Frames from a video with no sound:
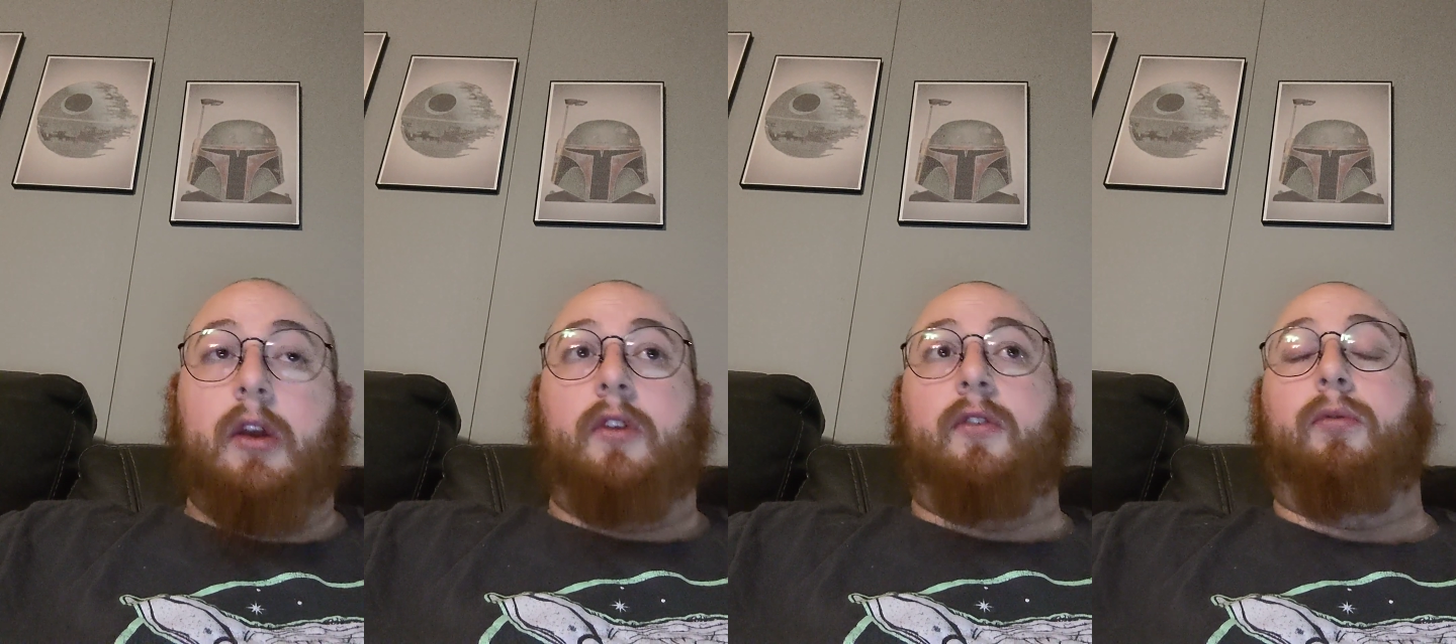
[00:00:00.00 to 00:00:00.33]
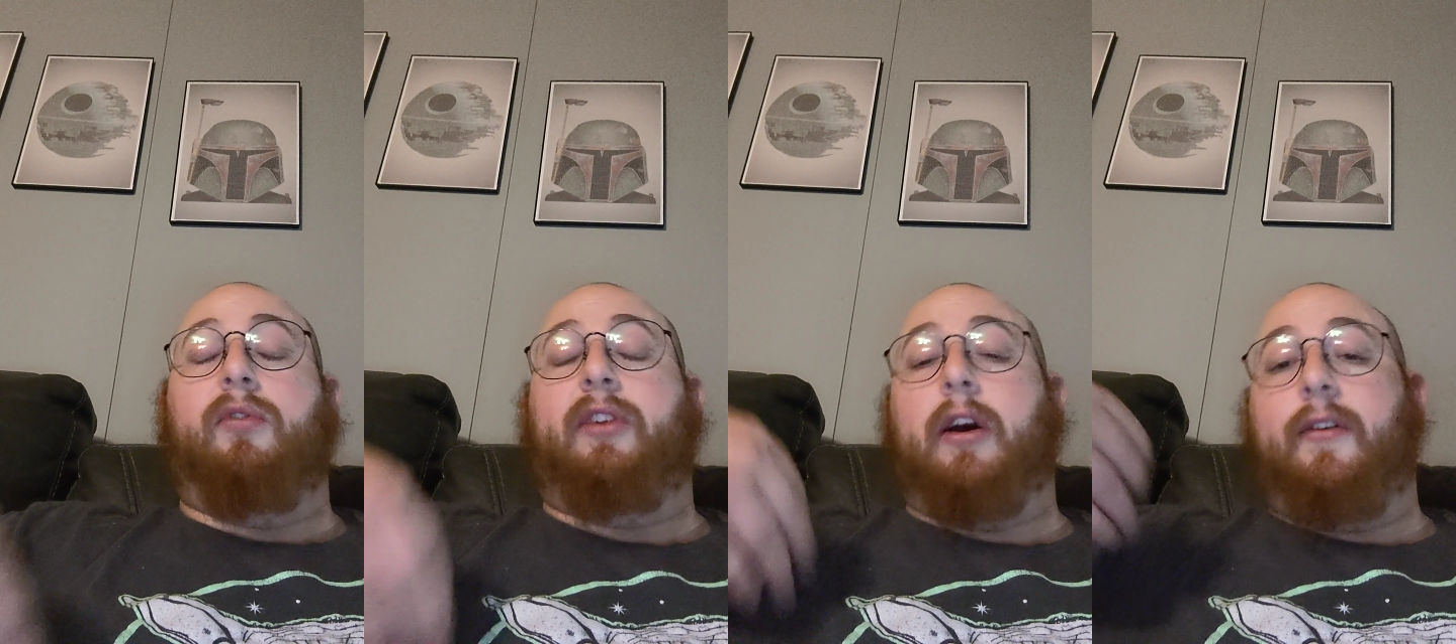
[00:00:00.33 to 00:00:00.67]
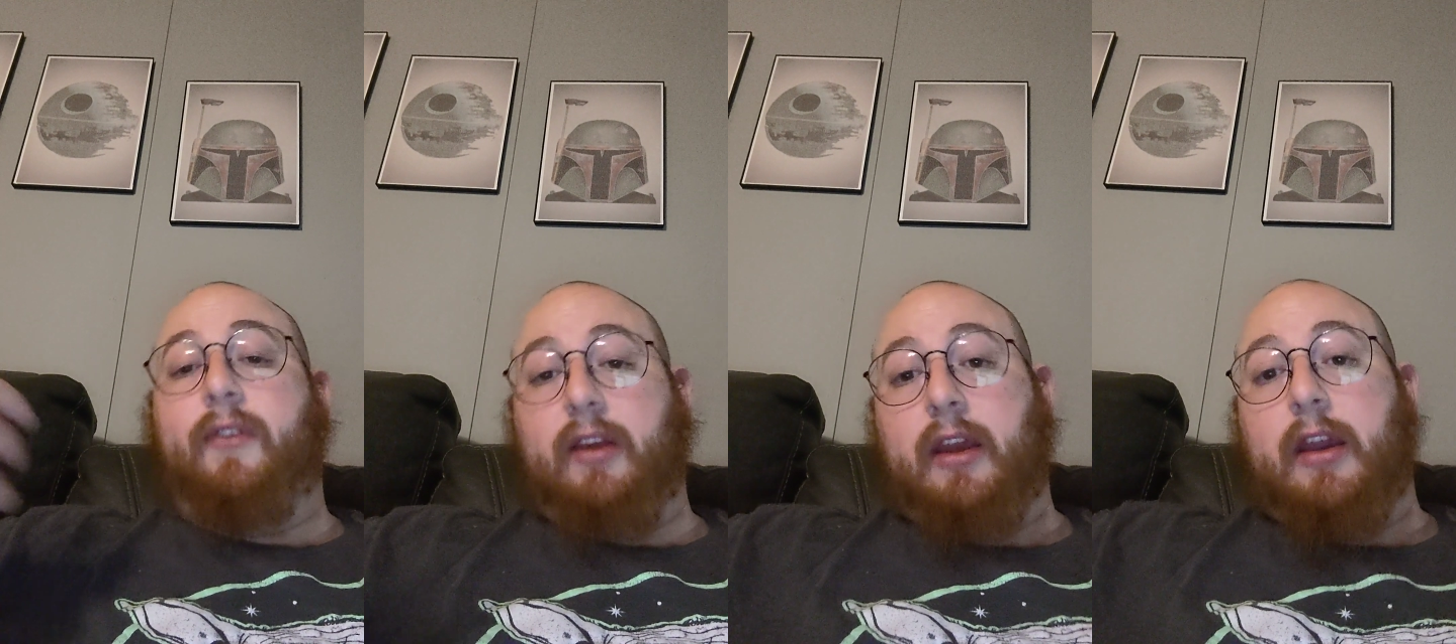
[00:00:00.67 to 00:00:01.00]
to
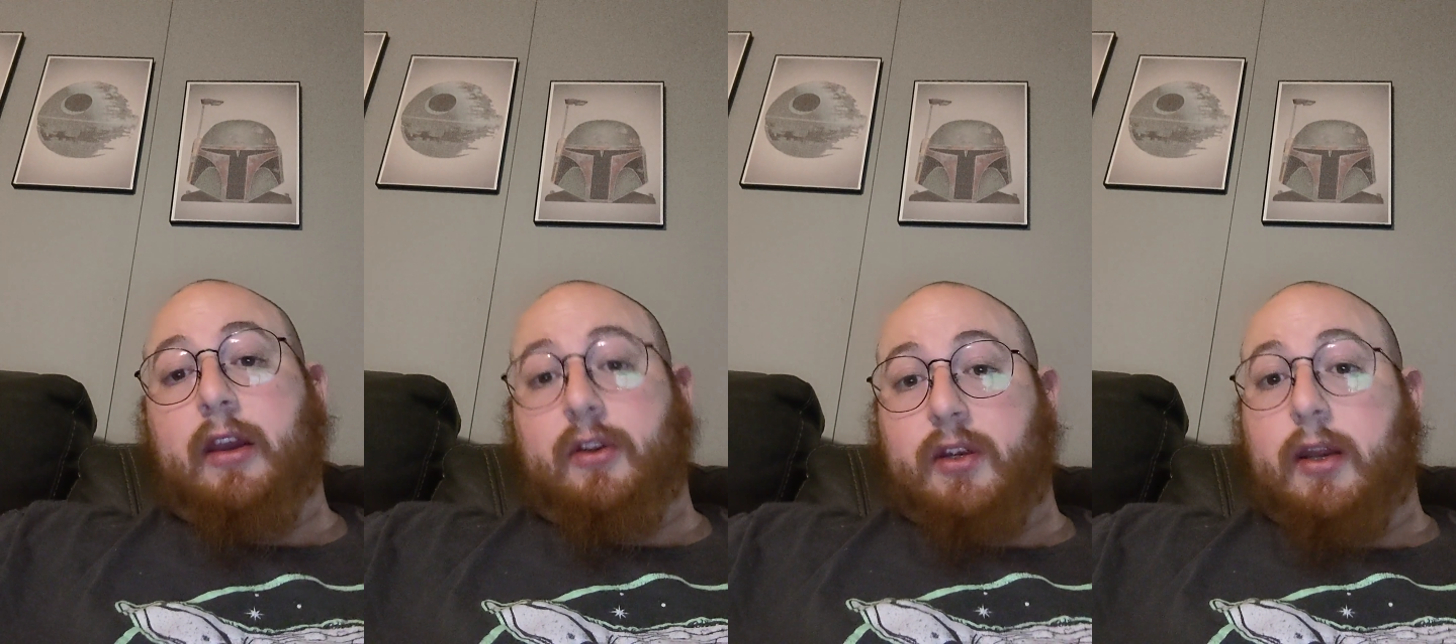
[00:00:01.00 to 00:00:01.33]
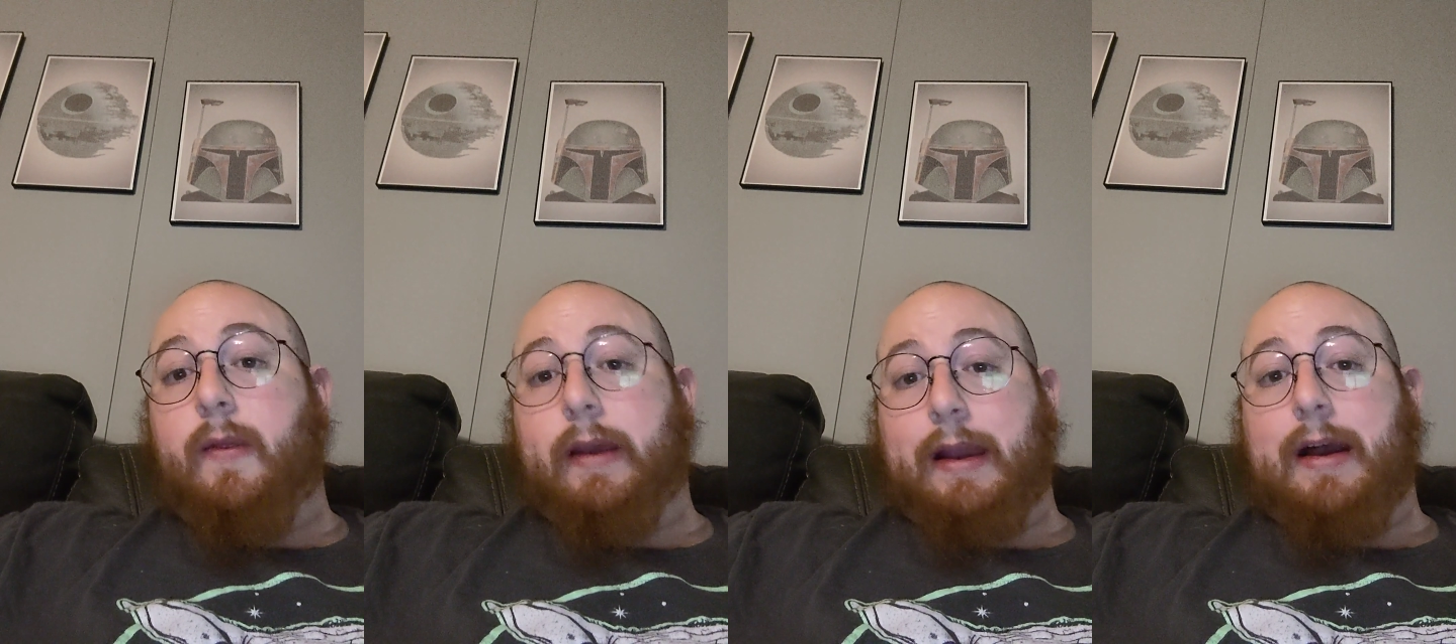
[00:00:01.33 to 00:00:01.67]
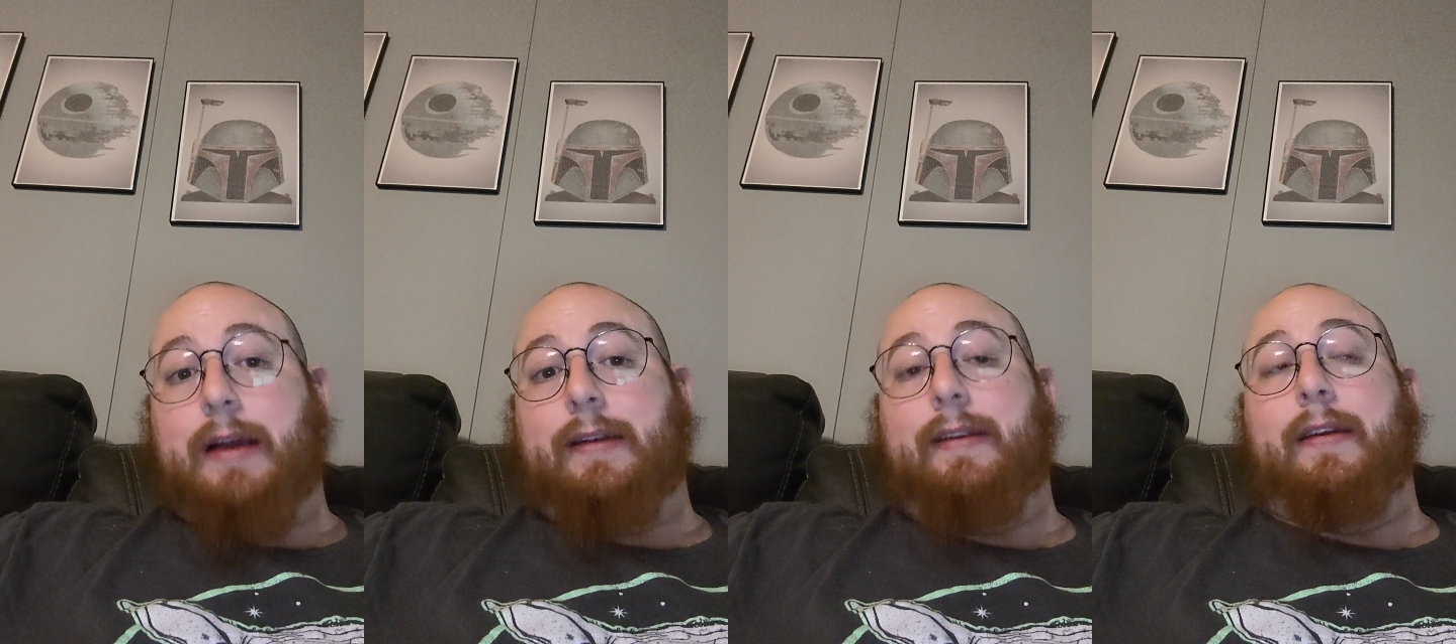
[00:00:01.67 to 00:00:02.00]
self-engage in the
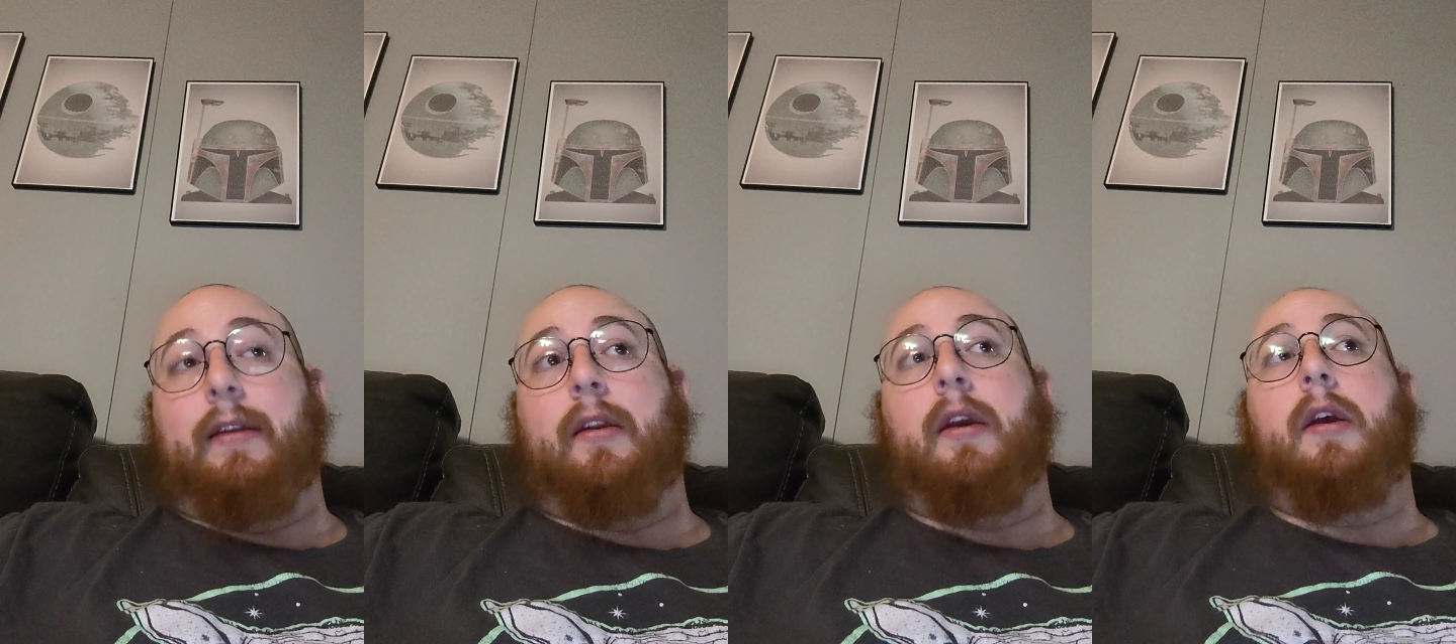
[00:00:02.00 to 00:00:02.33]
content